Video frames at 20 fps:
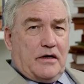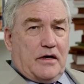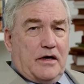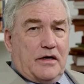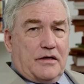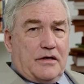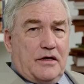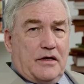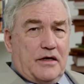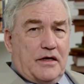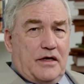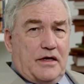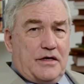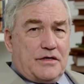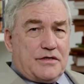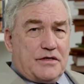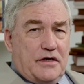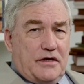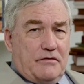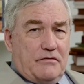I think
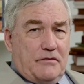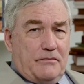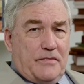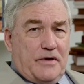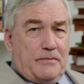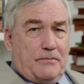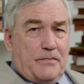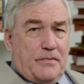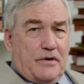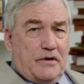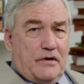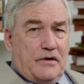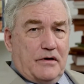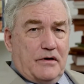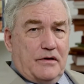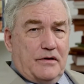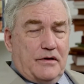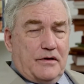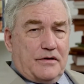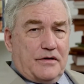easily remember
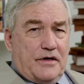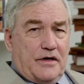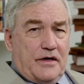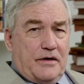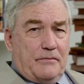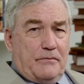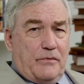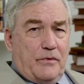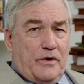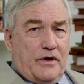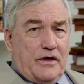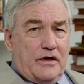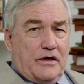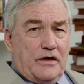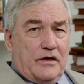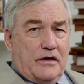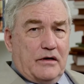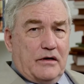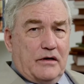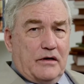the time
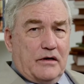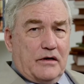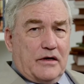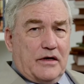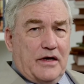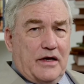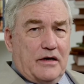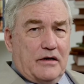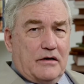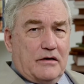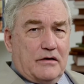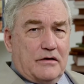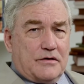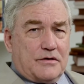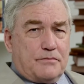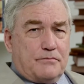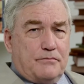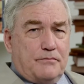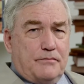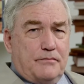when Canada's